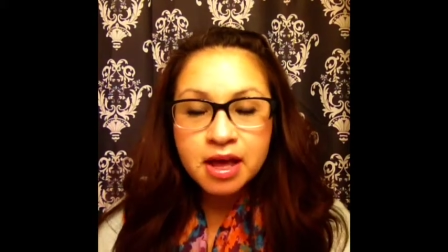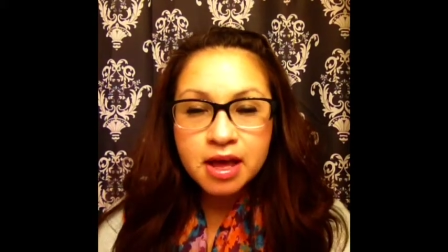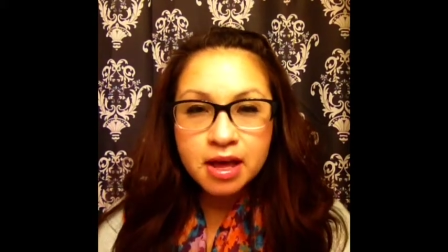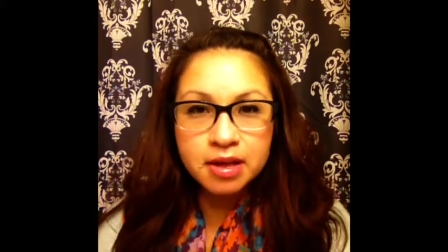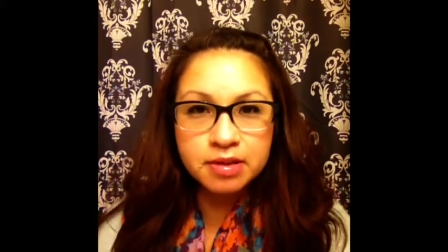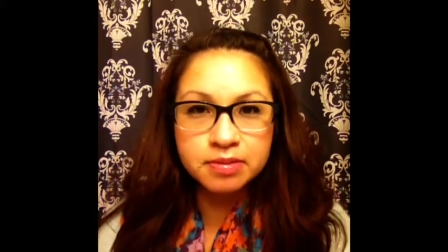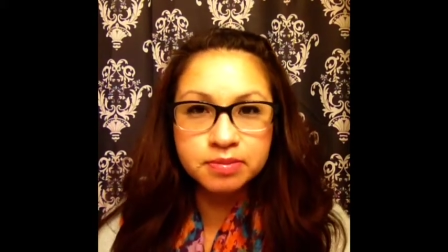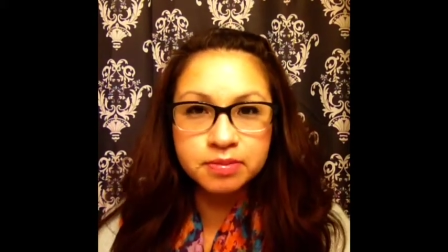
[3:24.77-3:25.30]

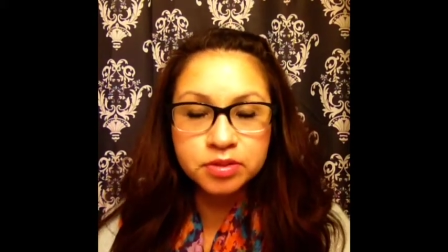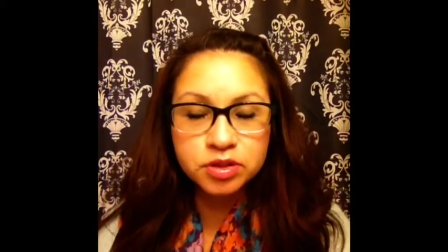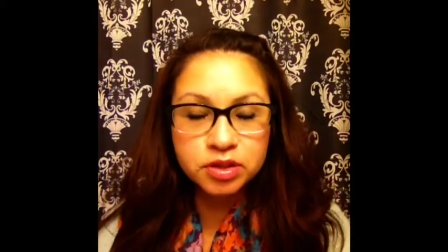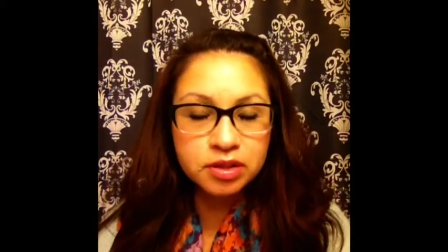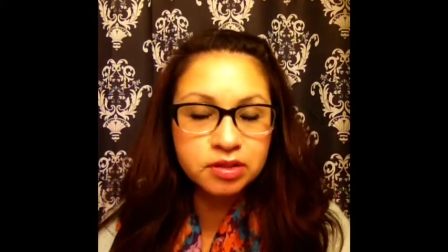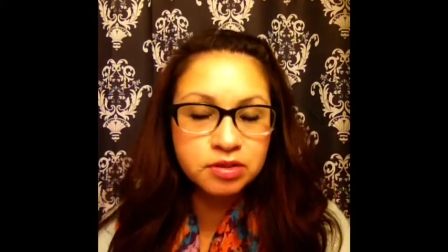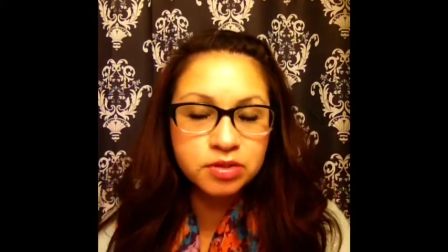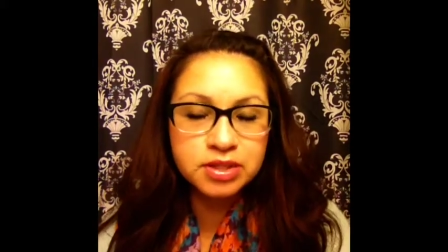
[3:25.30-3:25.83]
Um, so,
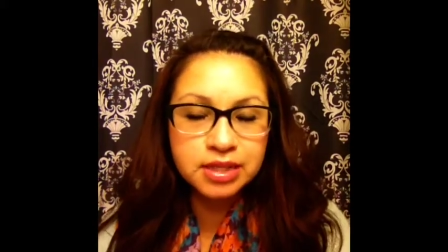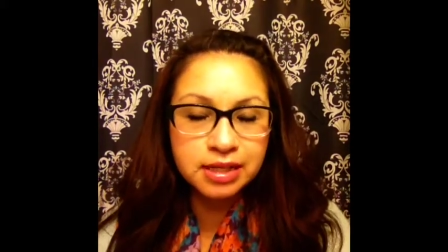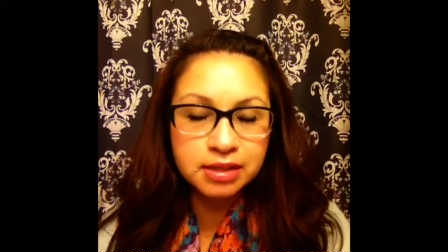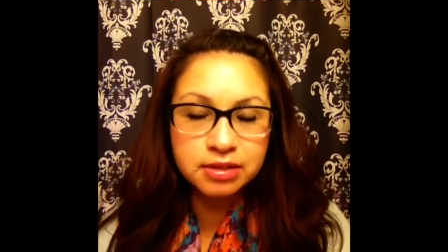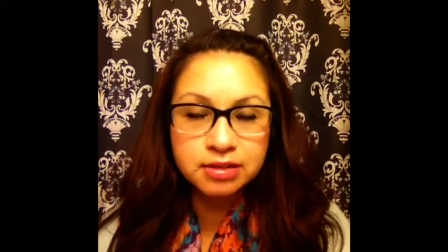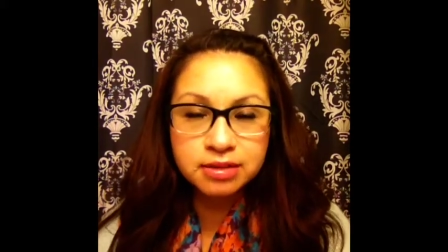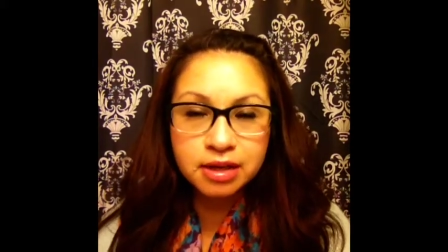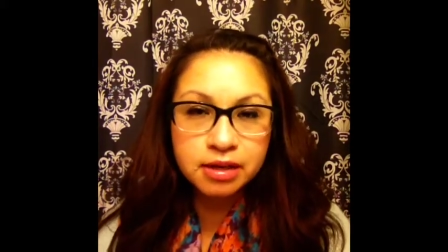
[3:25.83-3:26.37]
as I was saying,
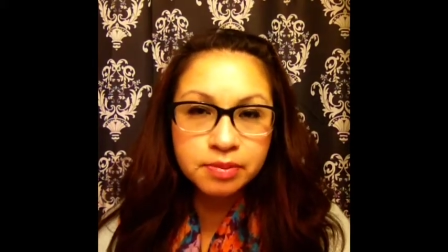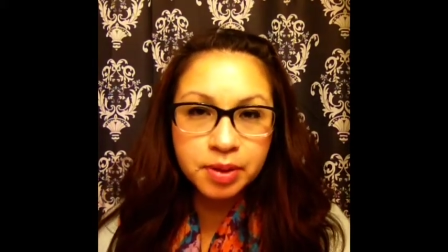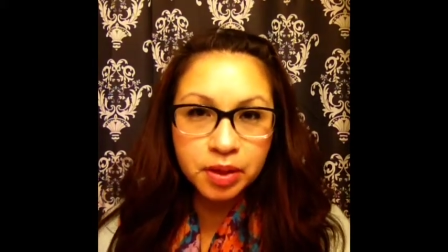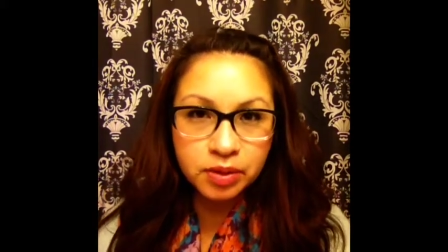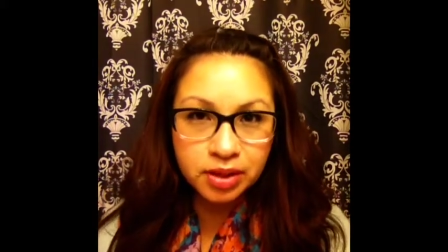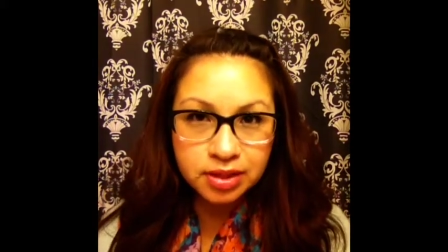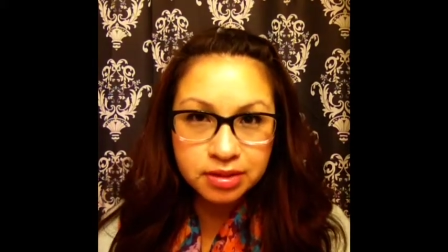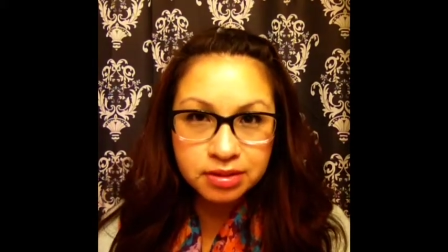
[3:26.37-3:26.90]
it's not
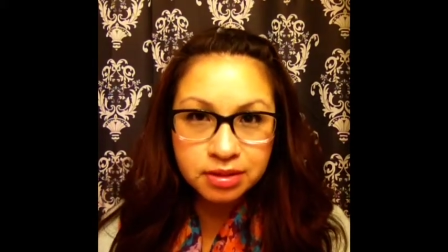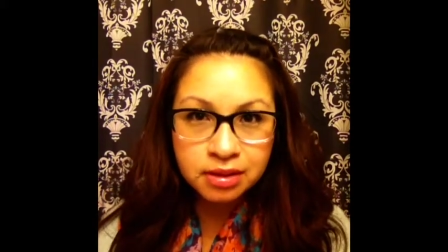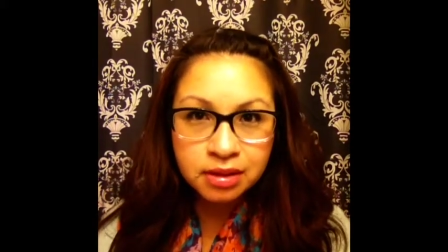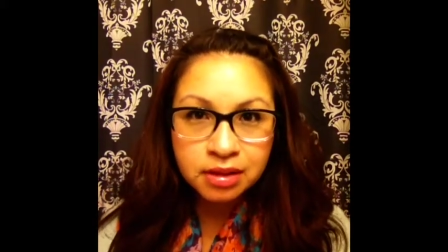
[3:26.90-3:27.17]
about us,